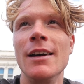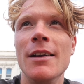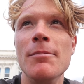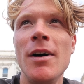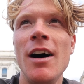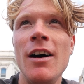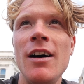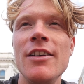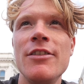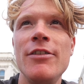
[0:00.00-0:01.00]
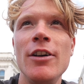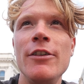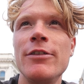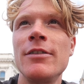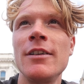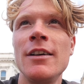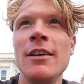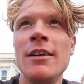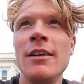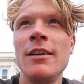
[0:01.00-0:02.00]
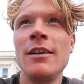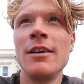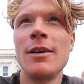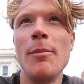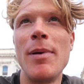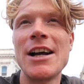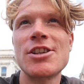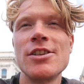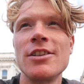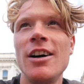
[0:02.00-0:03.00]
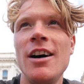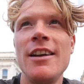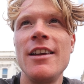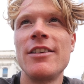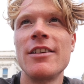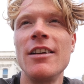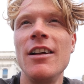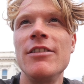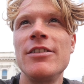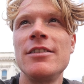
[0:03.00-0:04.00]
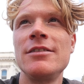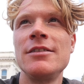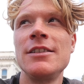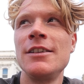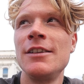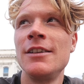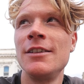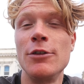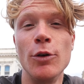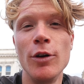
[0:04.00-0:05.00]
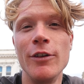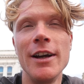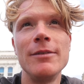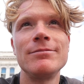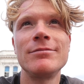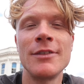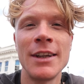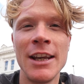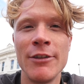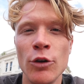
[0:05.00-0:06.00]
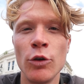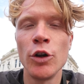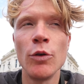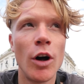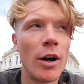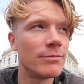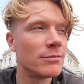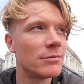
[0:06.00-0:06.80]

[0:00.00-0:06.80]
And my heart is full of compassion, kindness and love for all of it. Even all you lot